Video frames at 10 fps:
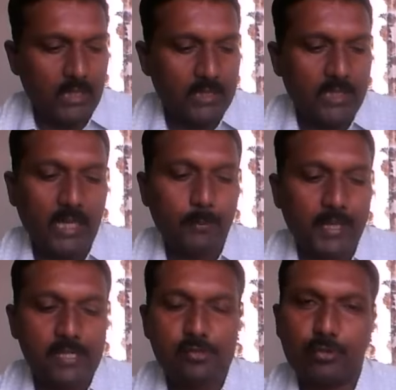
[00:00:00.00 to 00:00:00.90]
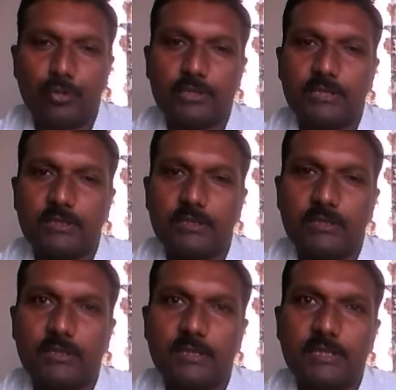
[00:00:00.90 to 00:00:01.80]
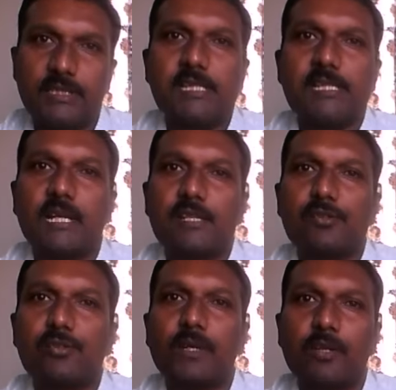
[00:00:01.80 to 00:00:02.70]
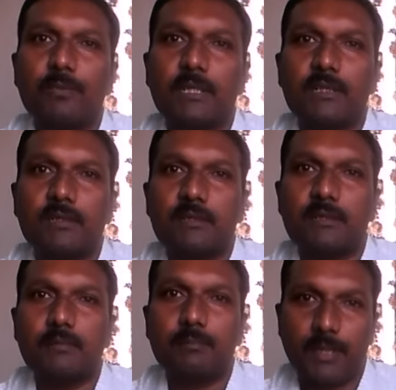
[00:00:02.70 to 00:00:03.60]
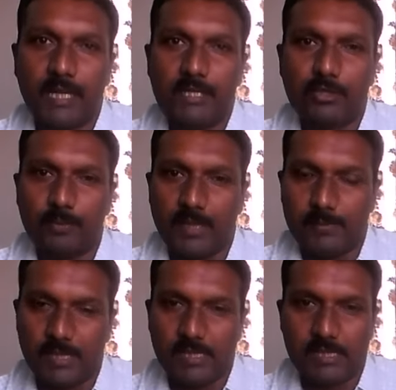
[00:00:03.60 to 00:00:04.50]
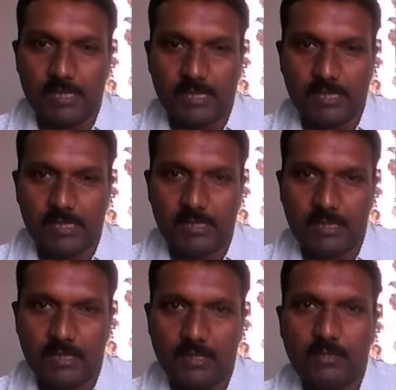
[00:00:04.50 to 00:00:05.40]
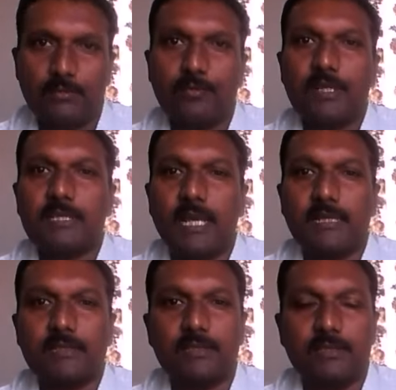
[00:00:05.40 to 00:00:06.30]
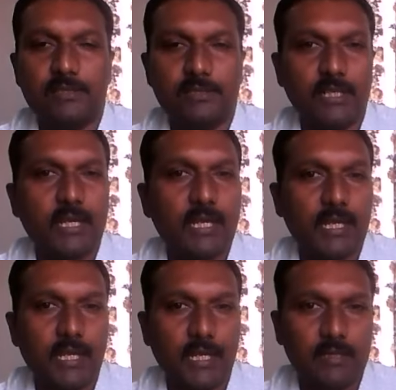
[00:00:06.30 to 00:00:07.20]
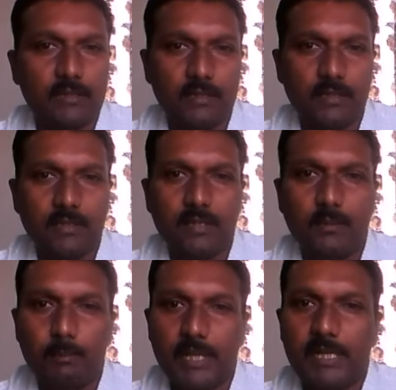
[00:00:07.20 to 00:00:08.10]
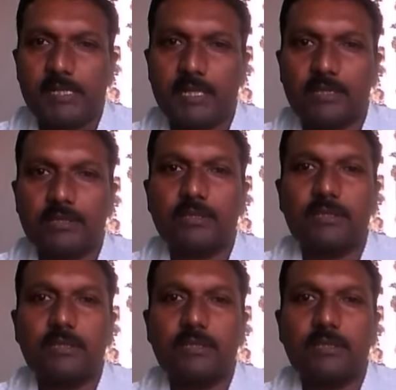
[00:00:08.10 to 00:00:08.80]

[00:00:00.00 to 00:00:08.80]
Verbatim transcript: The applied zoology is also one of the branch of life sciences which has generated many such